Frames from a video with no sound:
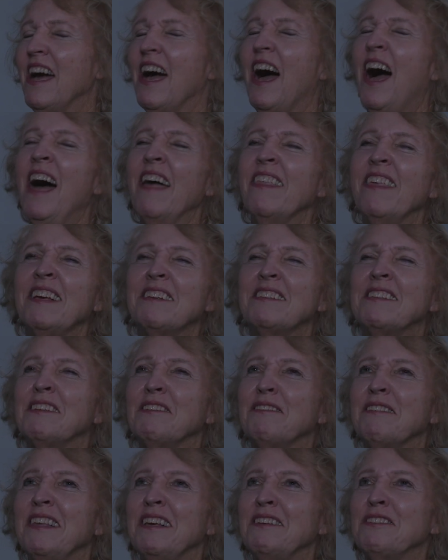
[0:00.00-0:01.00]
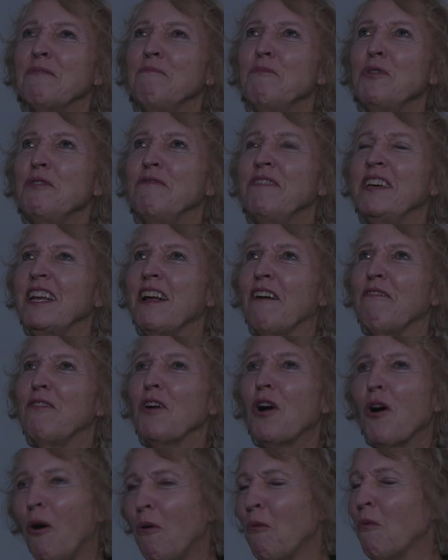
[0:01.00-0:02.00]
you know. Uh, there's a, there's a movie and I've
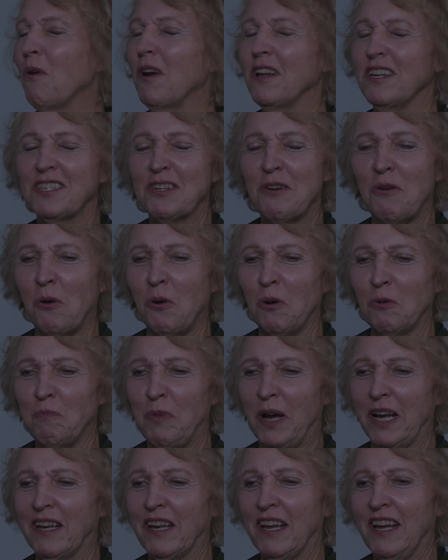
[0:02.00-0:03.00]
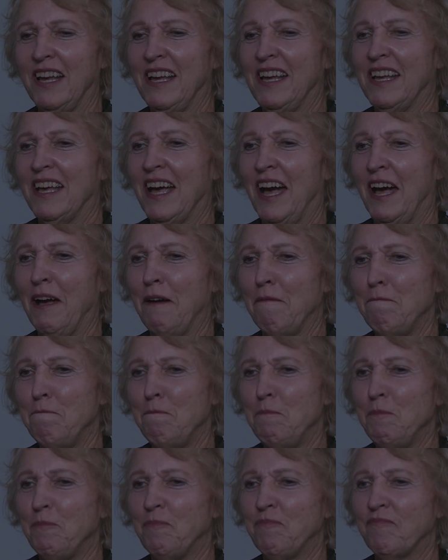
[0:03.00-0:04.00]
forgotten what it's called, mm. but
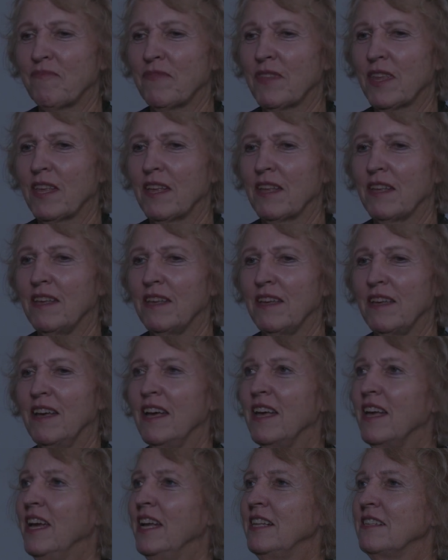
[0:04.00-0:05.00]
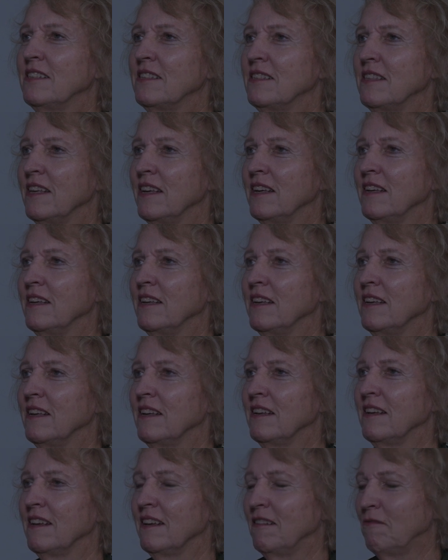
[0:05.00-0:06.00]
um, it's the
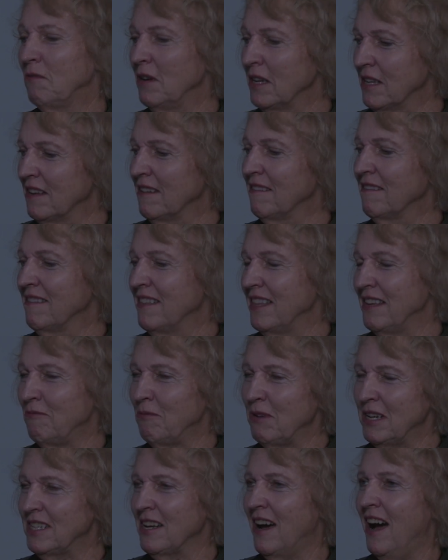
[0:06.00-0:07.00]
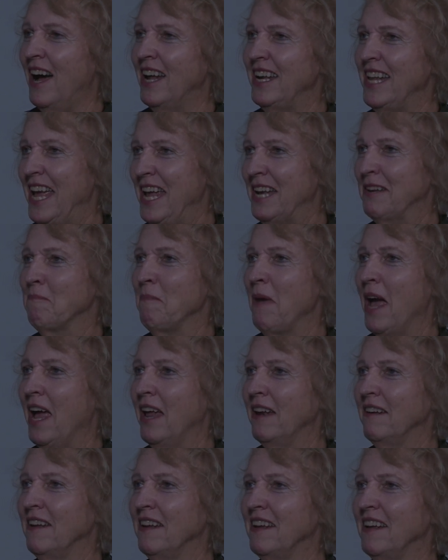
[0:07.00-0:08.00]
re the retired
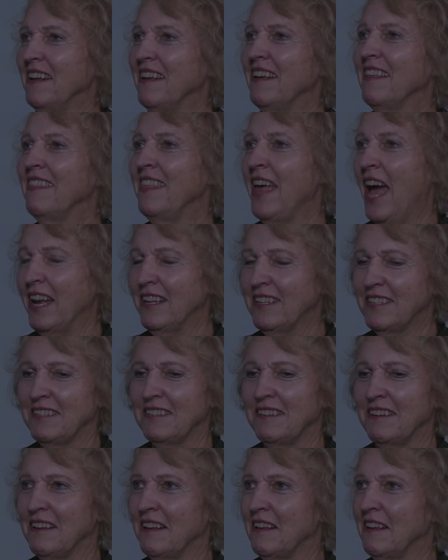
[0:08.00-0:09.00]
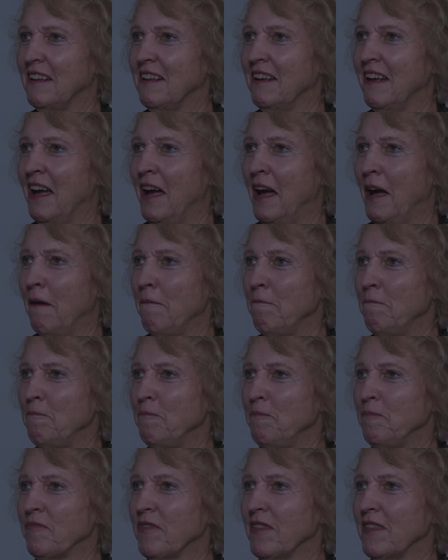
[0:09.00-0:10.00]
hitman yeah. that
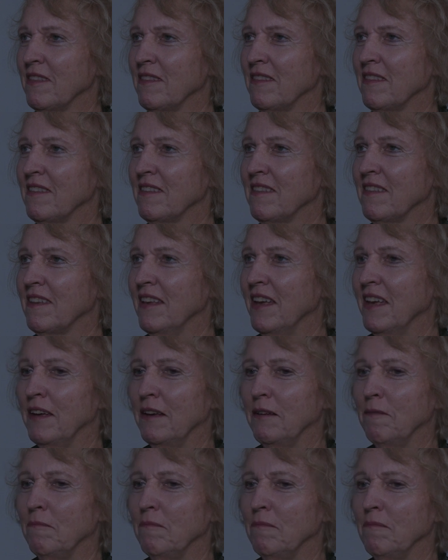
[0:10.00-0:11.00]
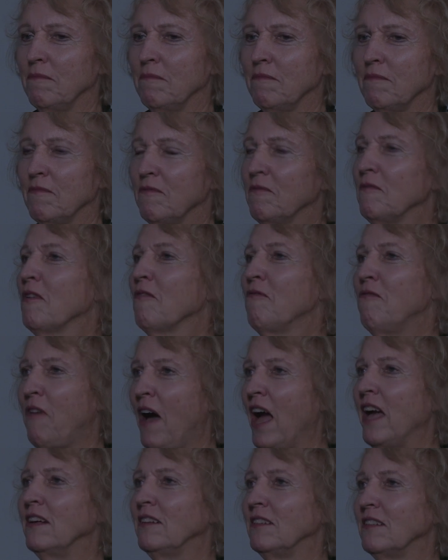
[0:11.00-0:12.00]
um, um,
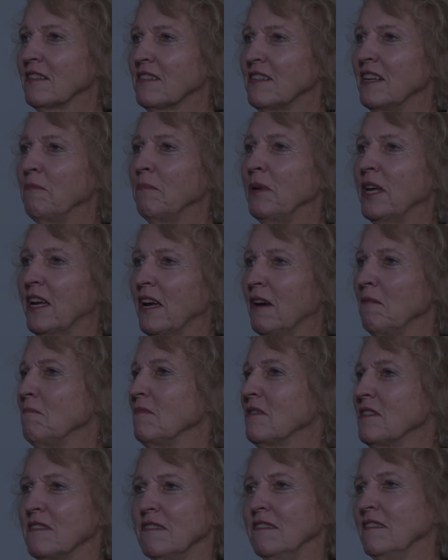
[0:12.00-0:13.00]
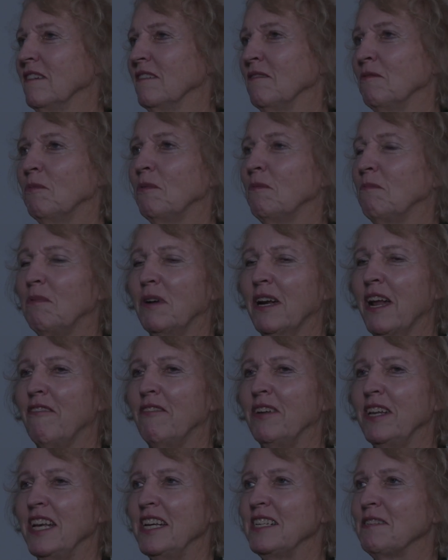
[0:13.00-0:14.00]
fails and becomes you know
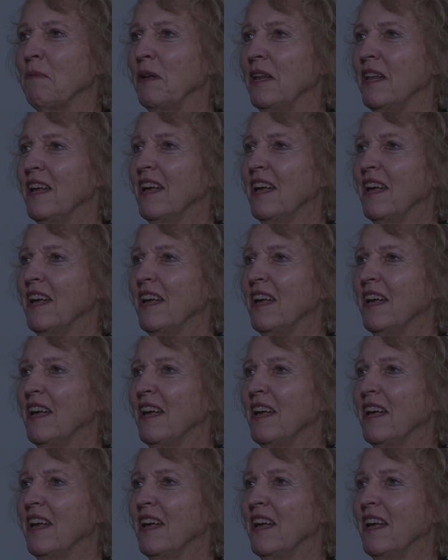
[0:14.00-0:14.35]
whatever it Not, is. But